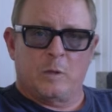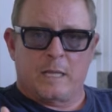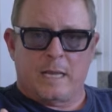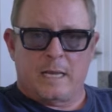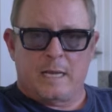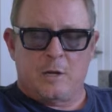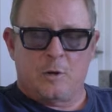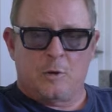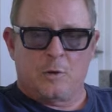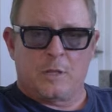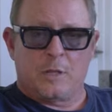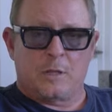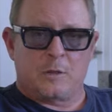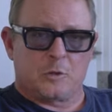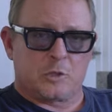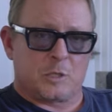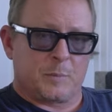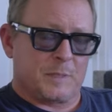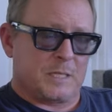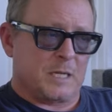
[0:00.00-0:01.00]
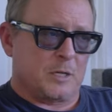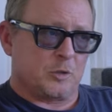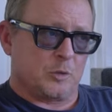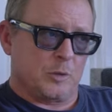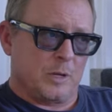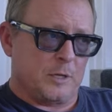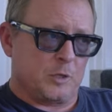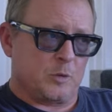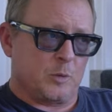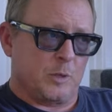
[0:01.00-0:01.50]
when they hear that there's a potential
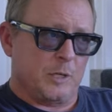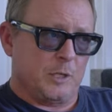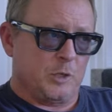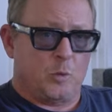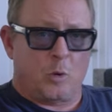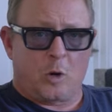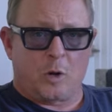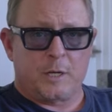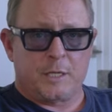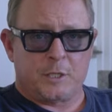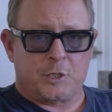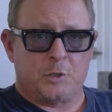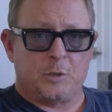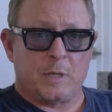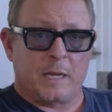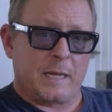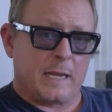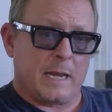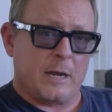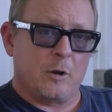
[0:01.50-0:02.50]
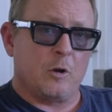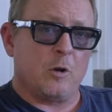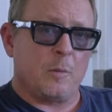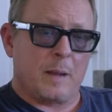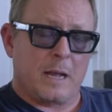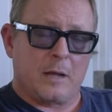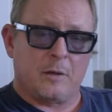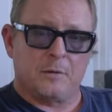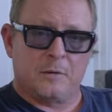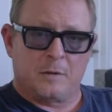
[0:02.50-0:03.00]
922R issue, they care
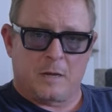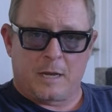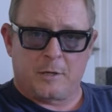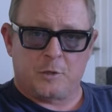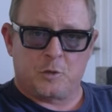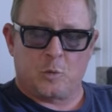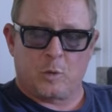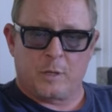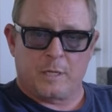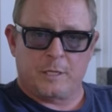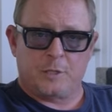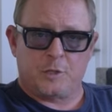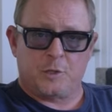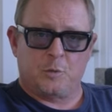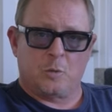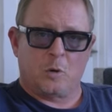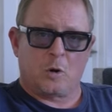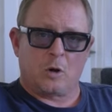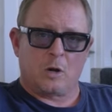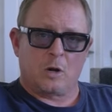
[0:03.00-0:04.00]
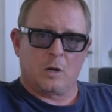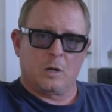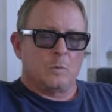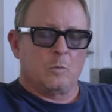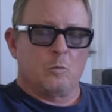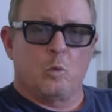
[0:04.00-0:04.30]
about 922R.